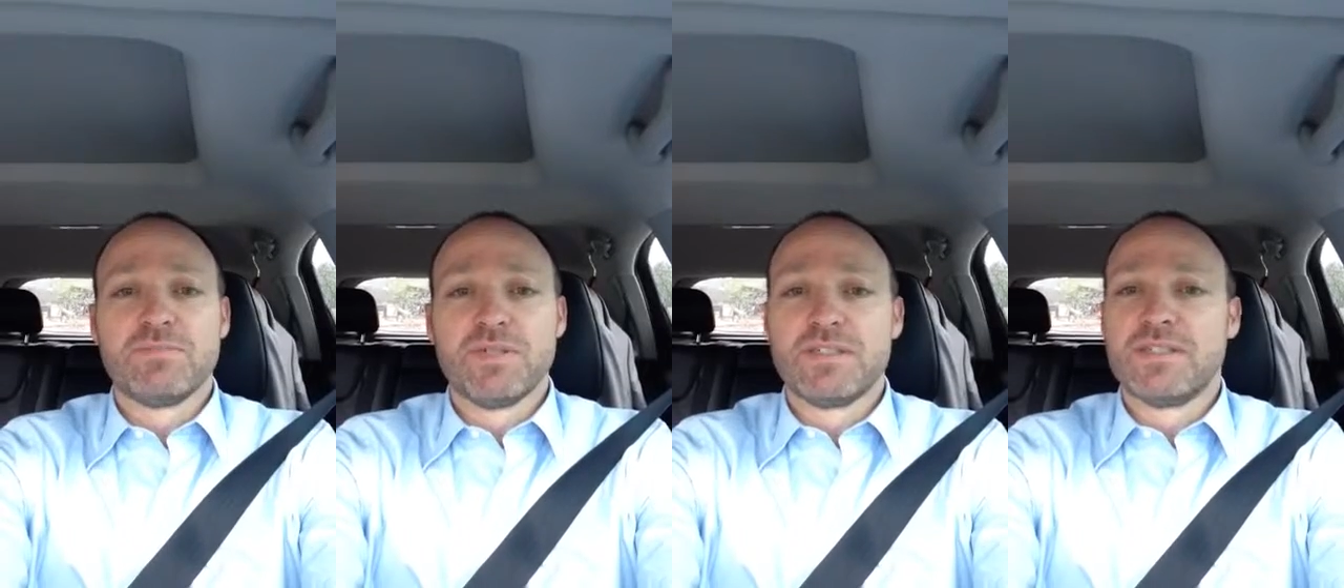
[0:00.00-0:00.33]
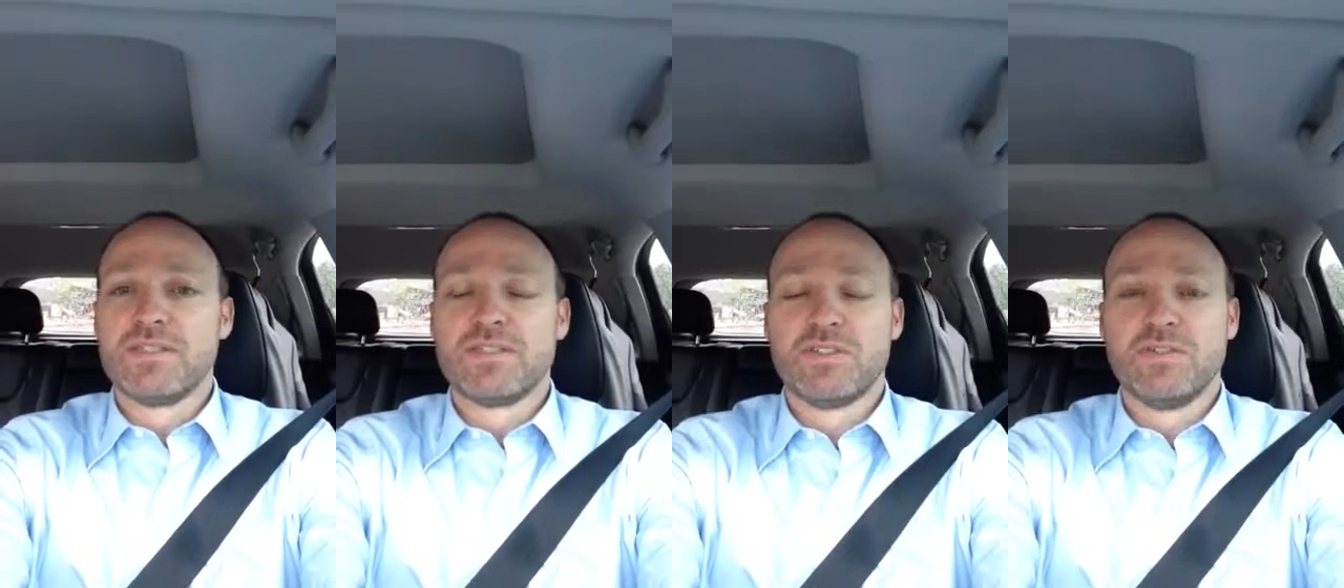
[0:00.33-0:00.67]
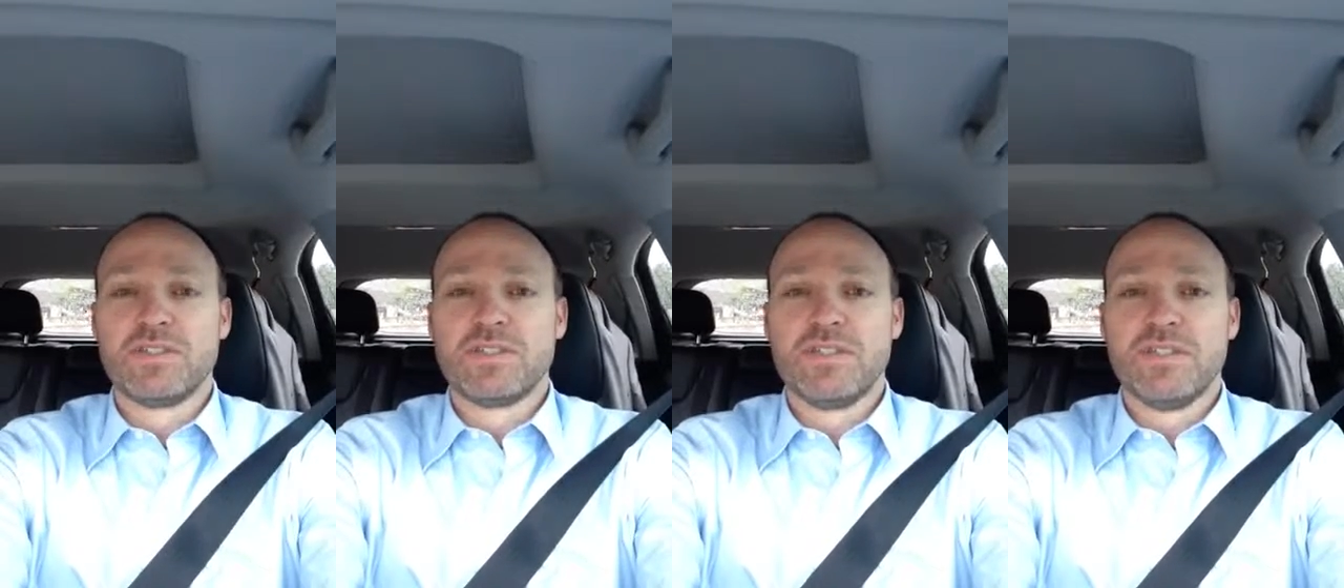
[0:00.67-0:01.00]
but as soon
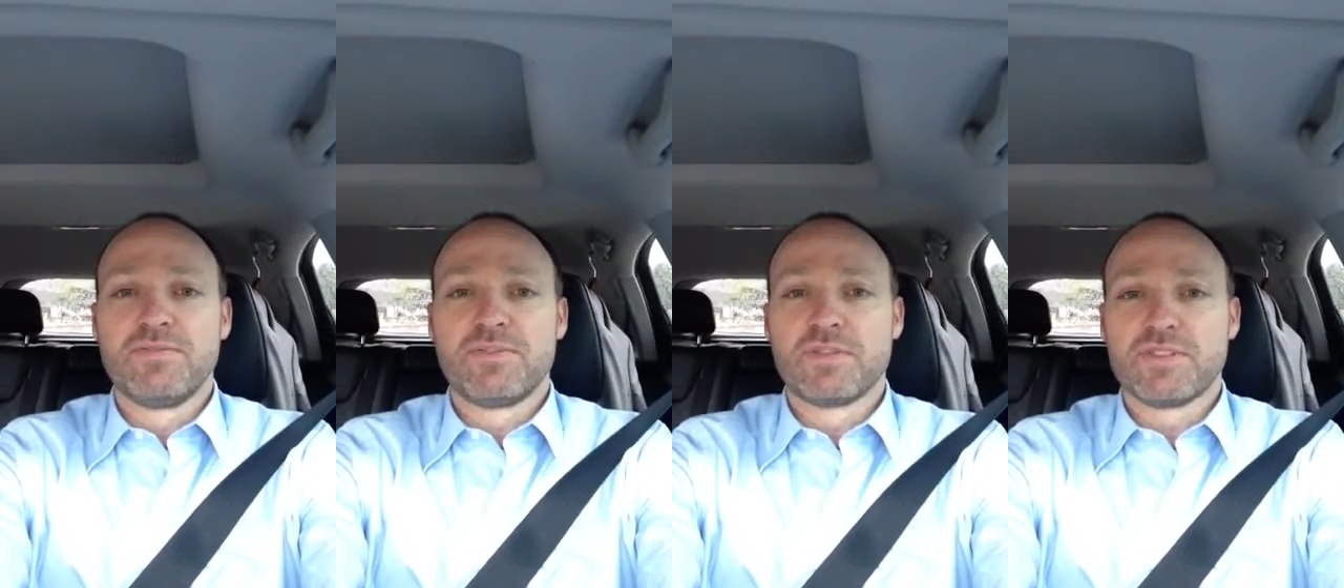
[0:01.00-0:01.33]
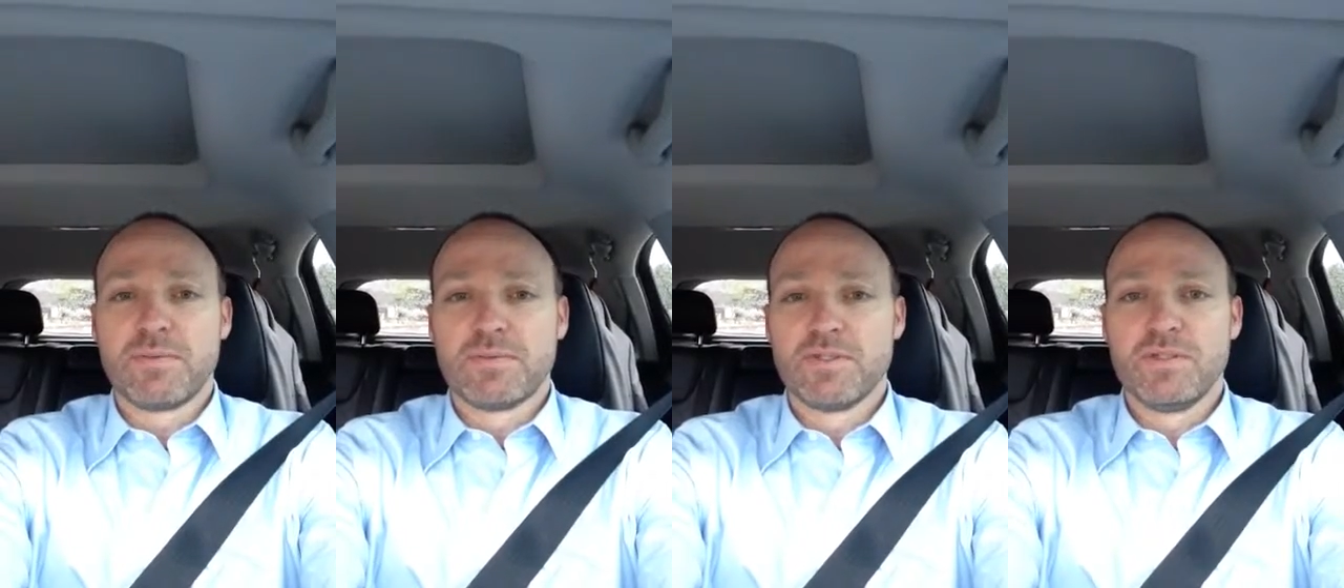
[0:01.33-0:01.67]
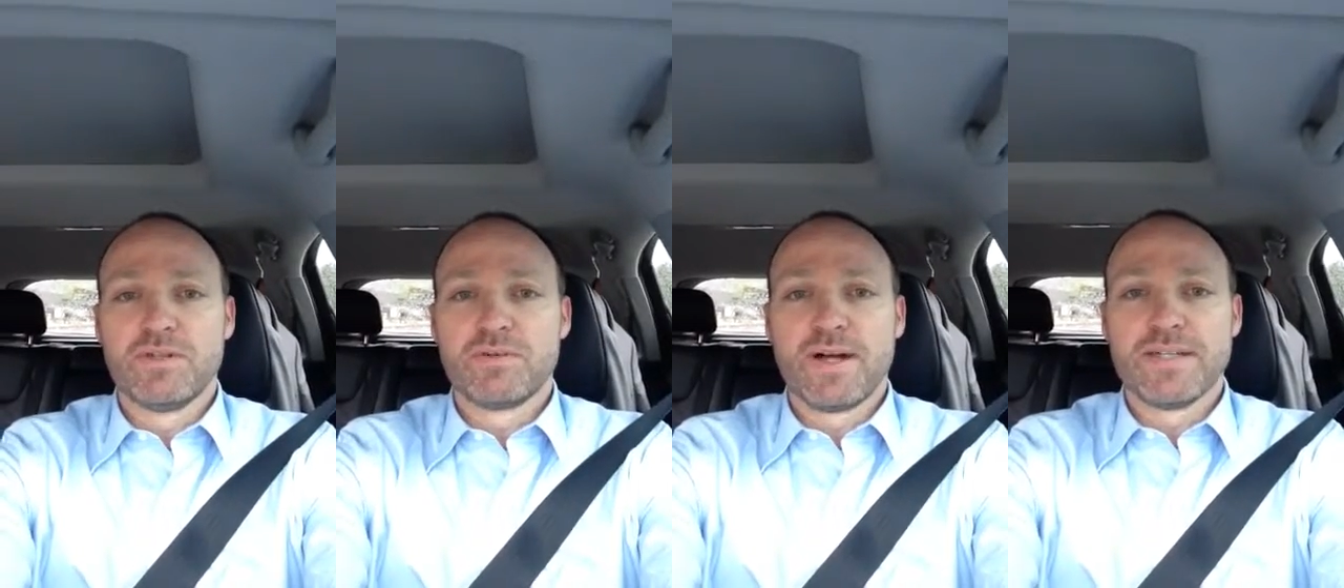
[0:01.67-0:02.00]
as the first
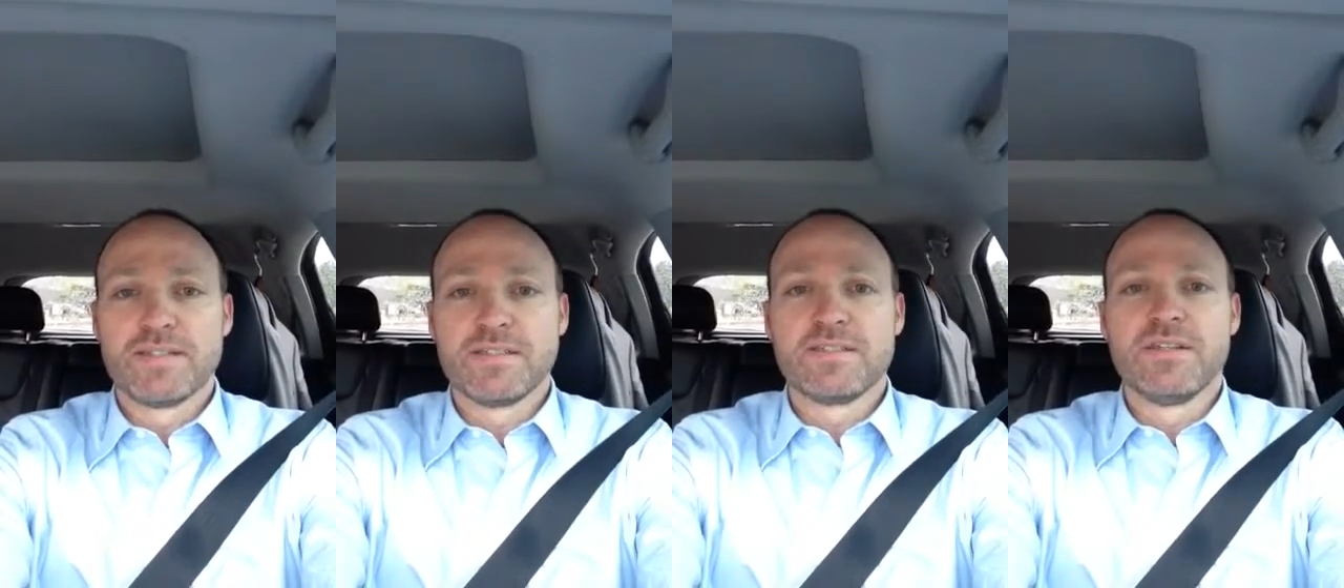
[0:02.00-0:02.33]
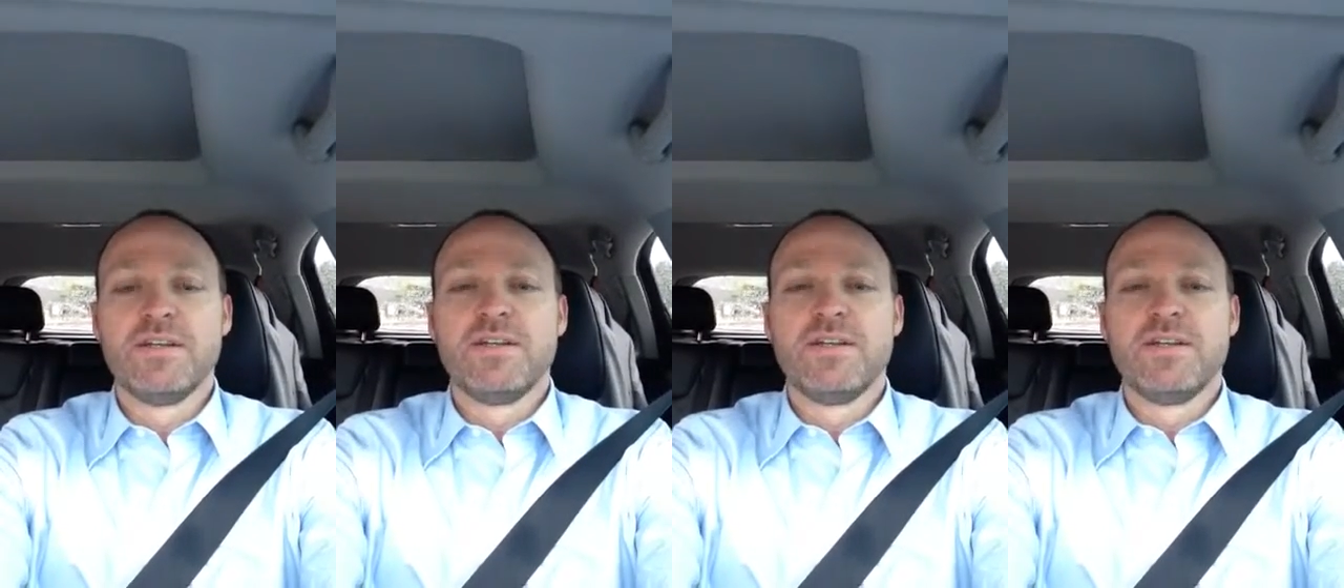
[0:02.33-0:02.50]
opportunity arises,